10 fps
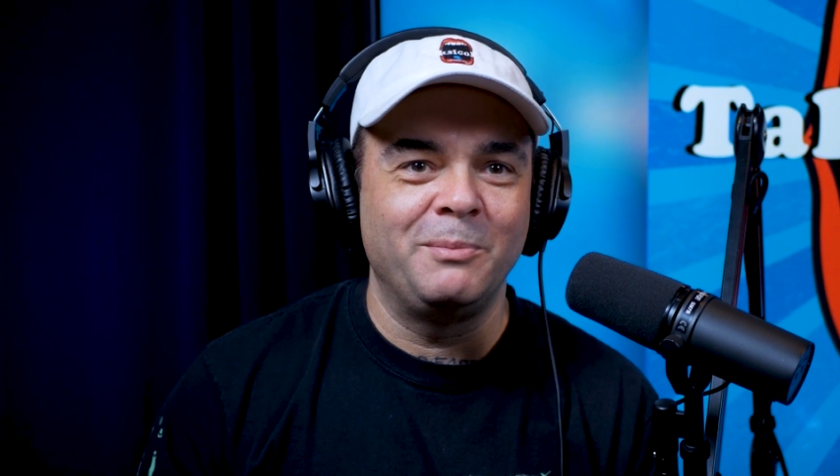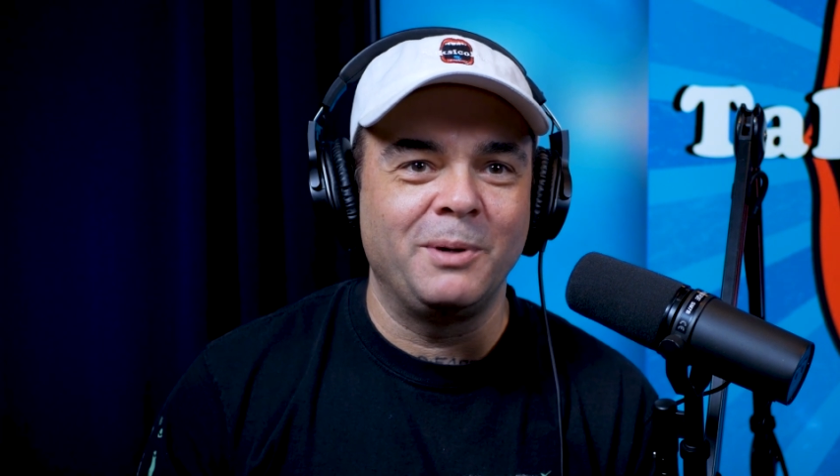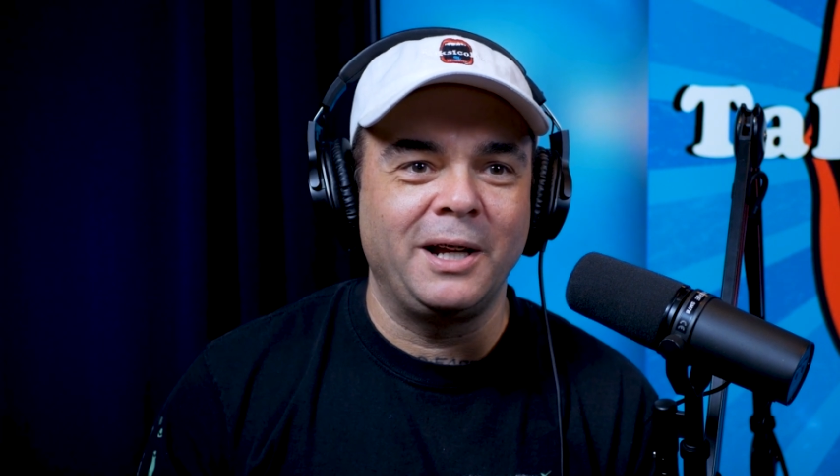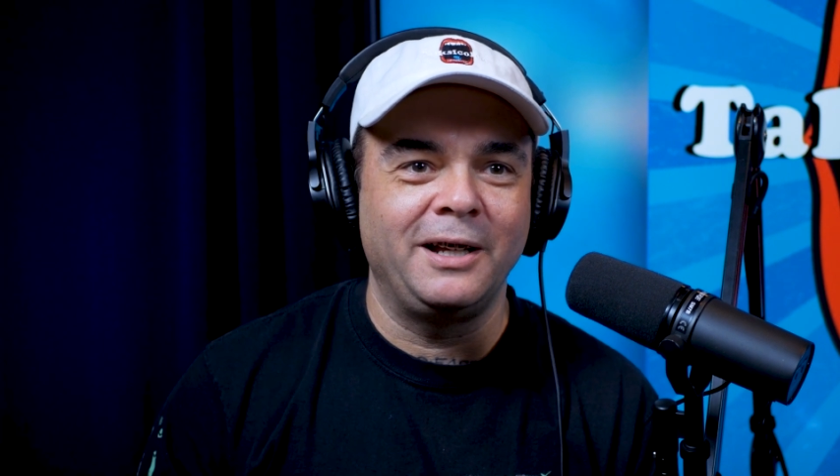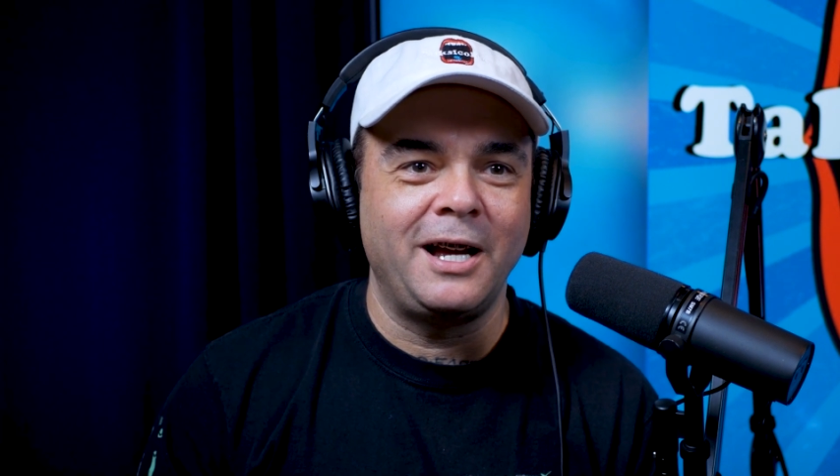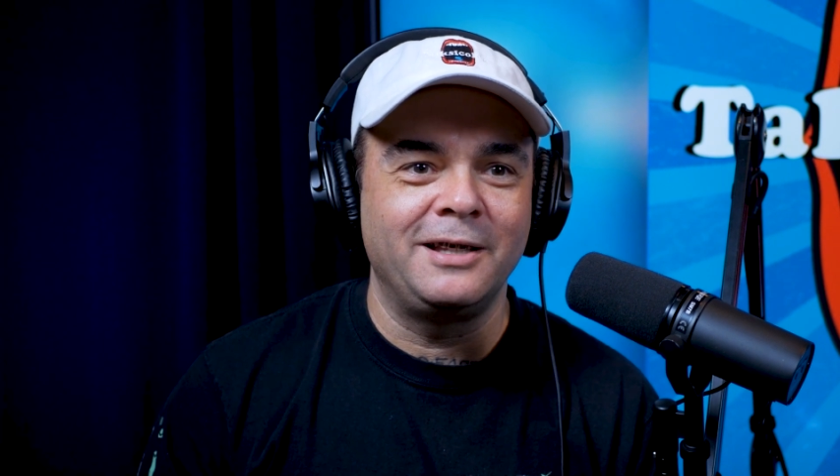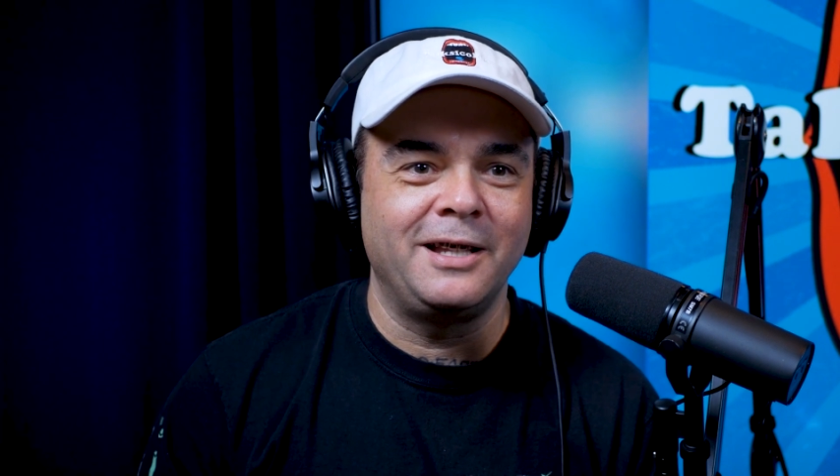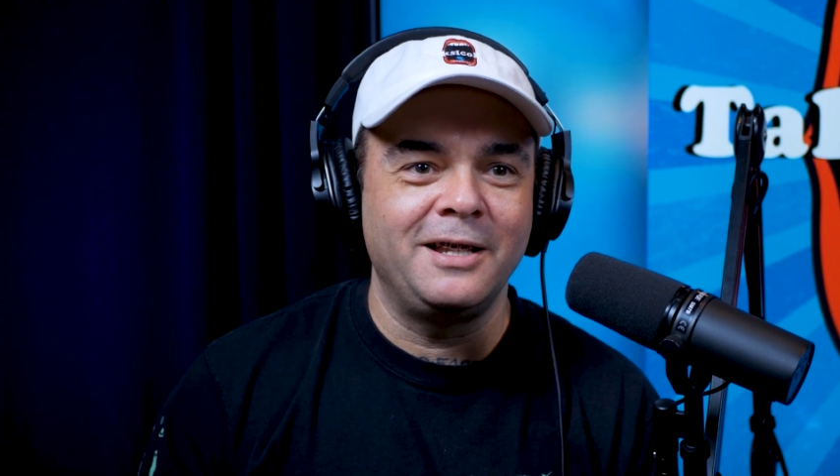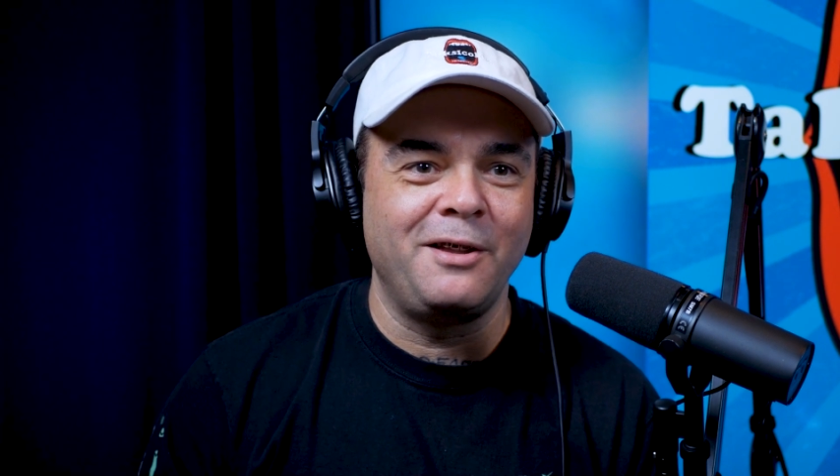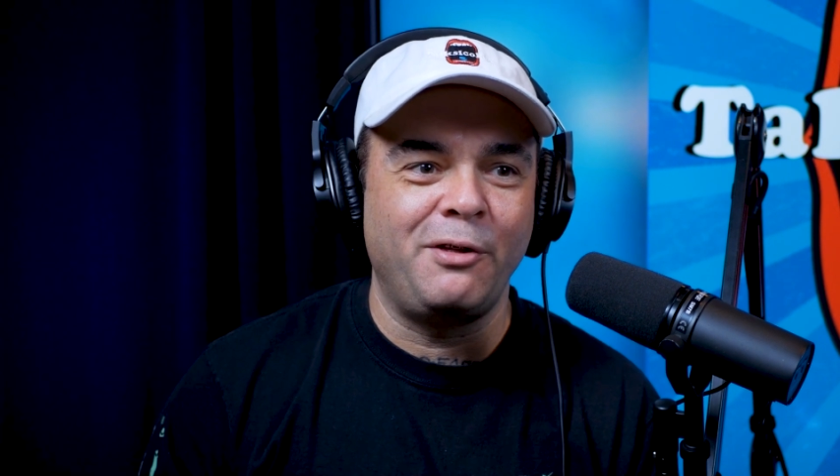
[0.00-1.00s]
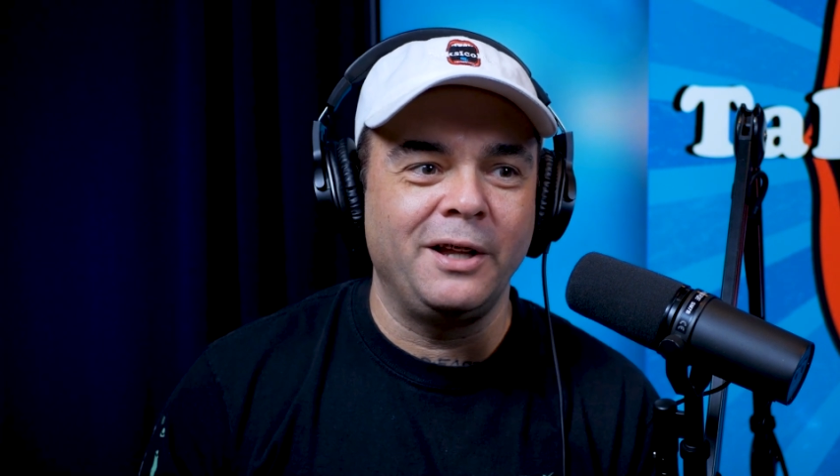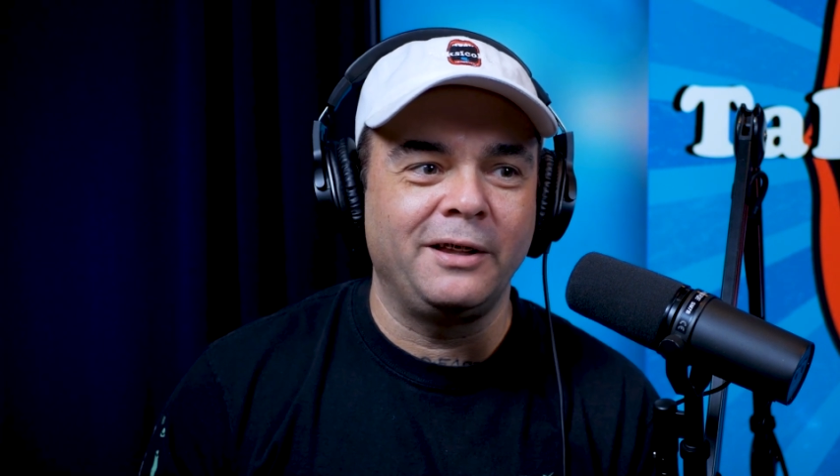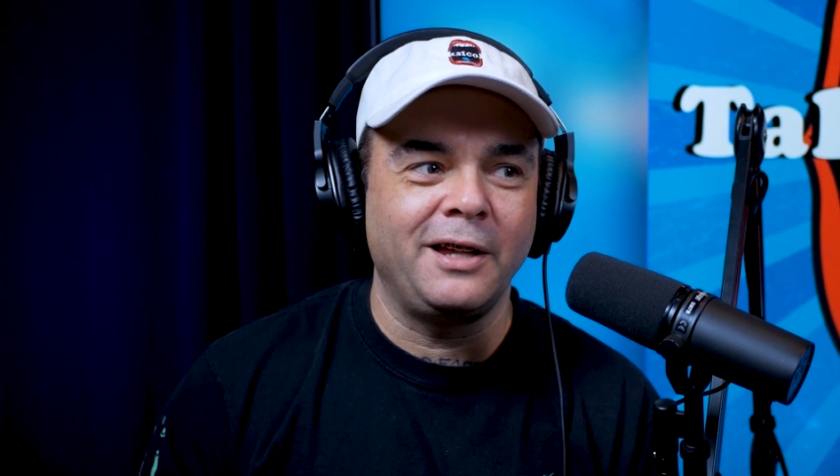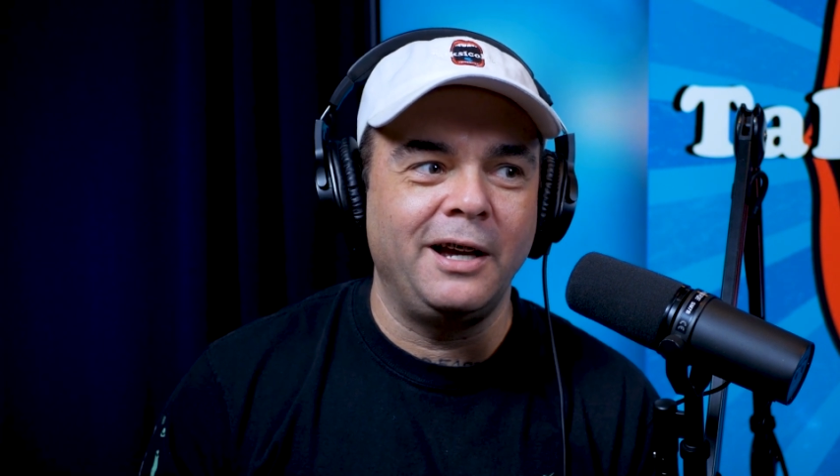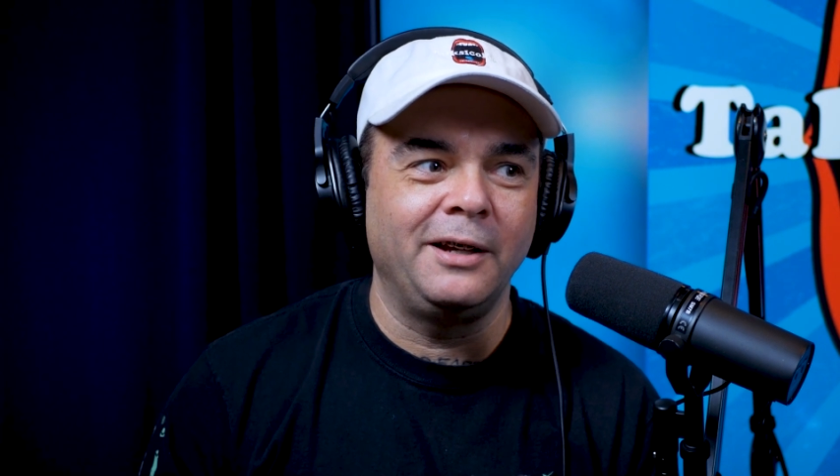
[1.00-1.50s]
but I didn't think
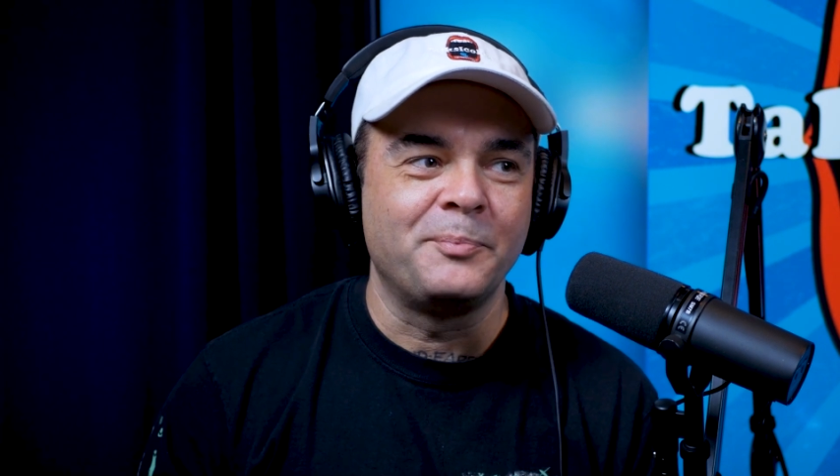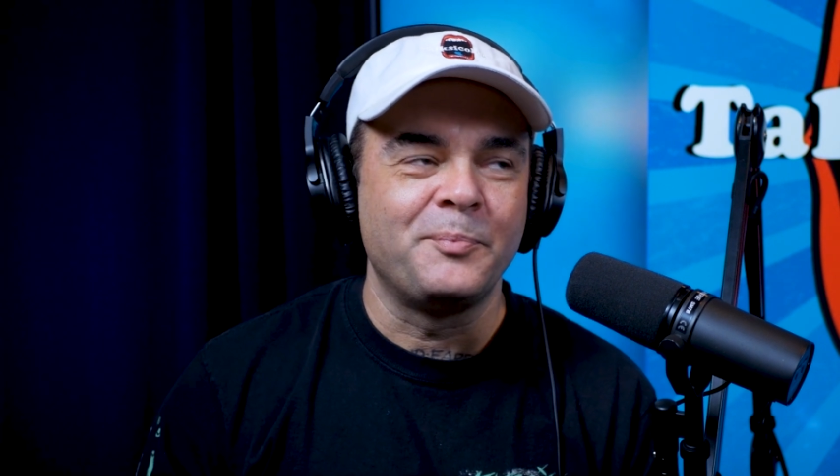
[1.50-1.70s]
that